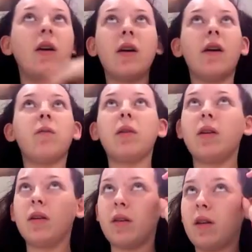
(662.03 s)
it's
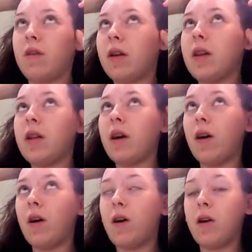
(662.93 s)
because I find it
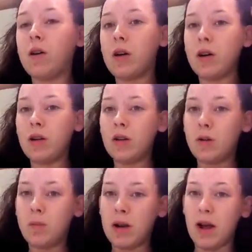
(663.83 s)
harder to
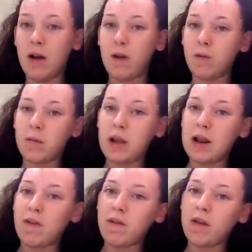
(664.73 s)
plait on my
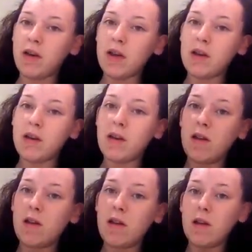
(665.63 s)
left side
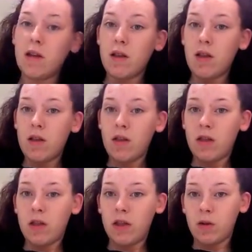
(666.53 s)

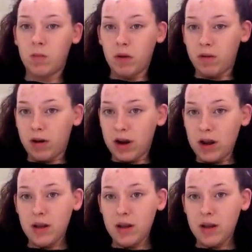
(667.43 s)
than on my right.